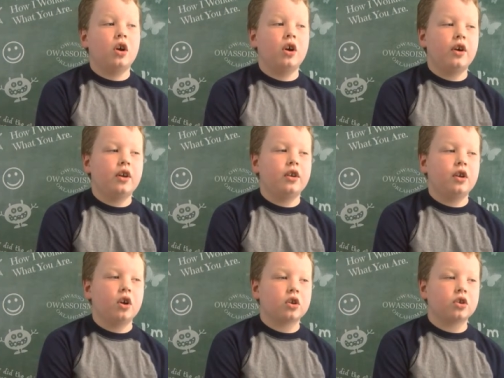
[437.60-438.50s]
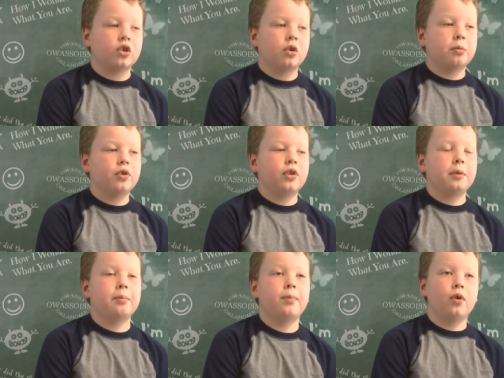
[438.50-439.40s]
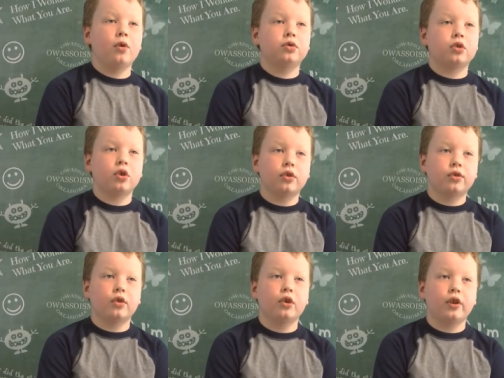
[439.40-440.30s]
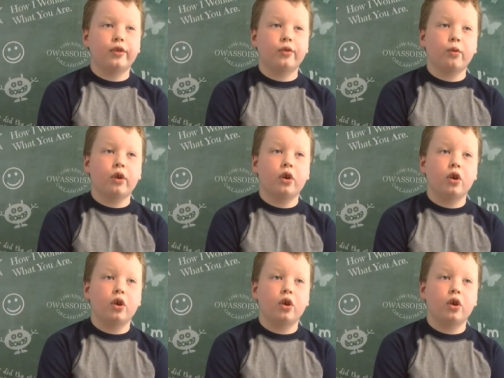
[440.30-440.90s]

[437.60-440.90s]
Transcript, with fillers: And in October, they both turned 33.